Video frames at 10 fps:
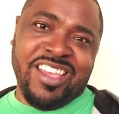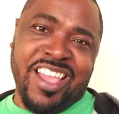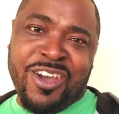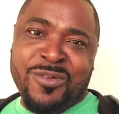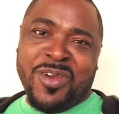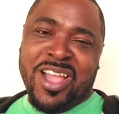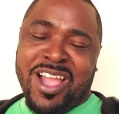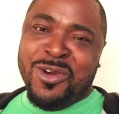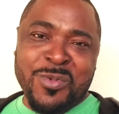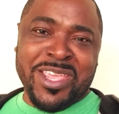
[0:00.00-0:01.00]
I hope I
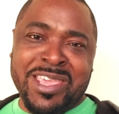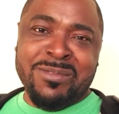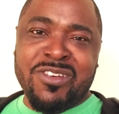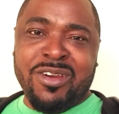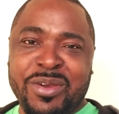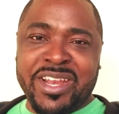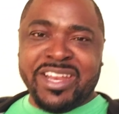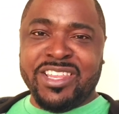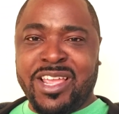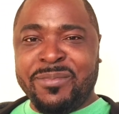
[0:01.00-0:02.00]
hope we keep growing.
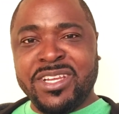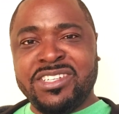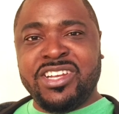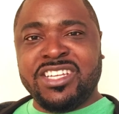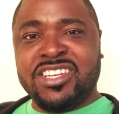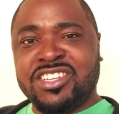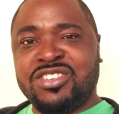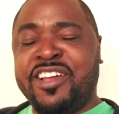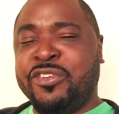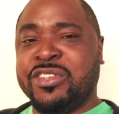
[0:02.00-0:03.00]
And y'all make sure that y'all
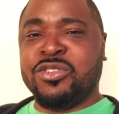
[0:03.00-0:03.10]
travel as